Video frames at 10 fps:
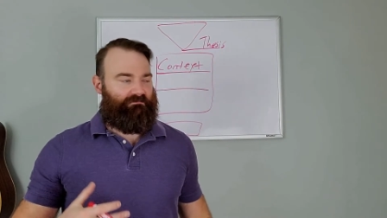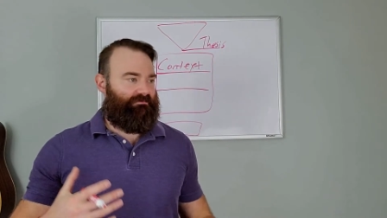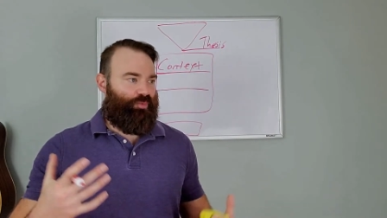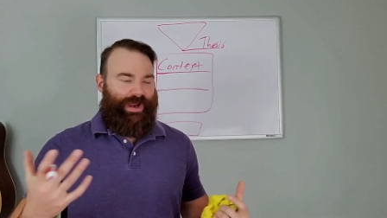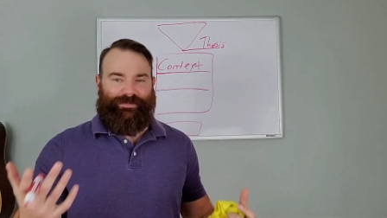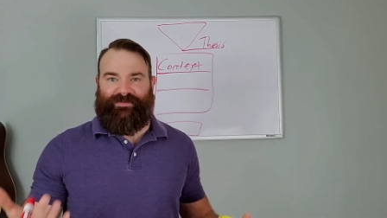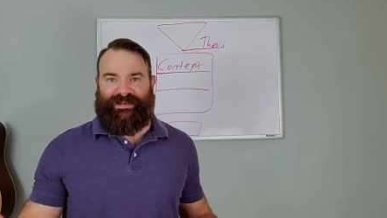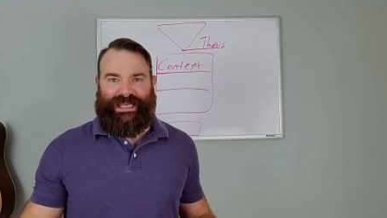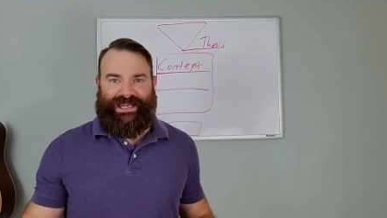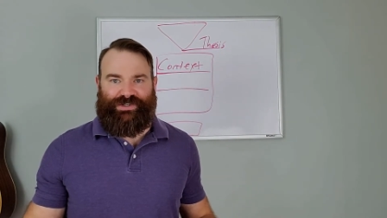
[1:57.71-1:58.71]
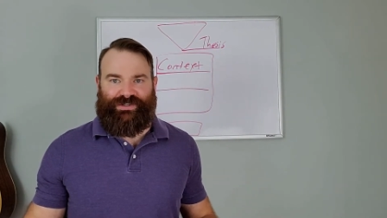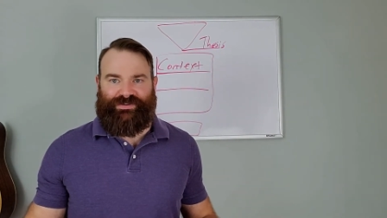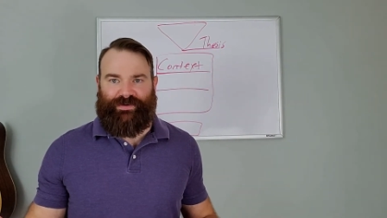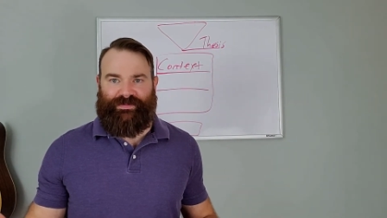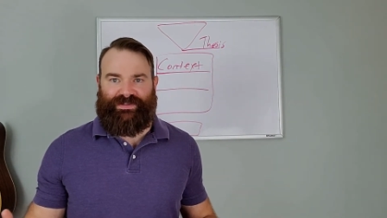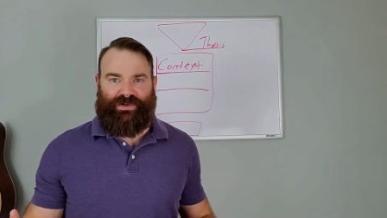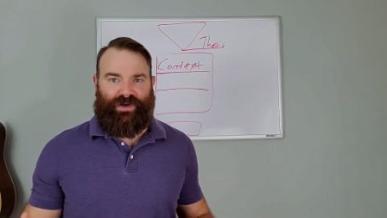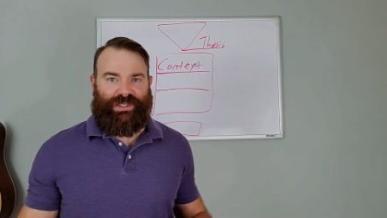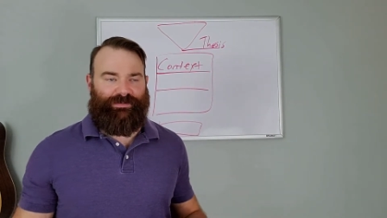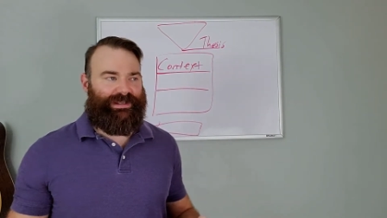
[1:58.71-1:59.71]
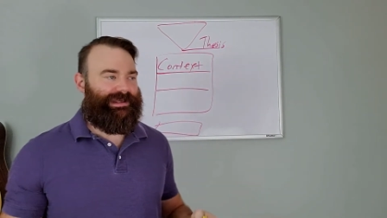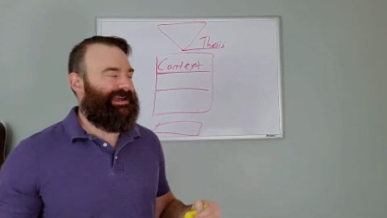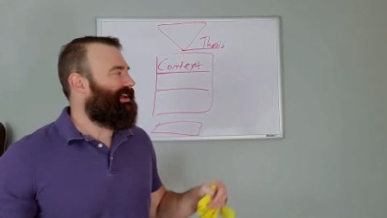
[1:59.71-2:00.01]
ramifications from this argument.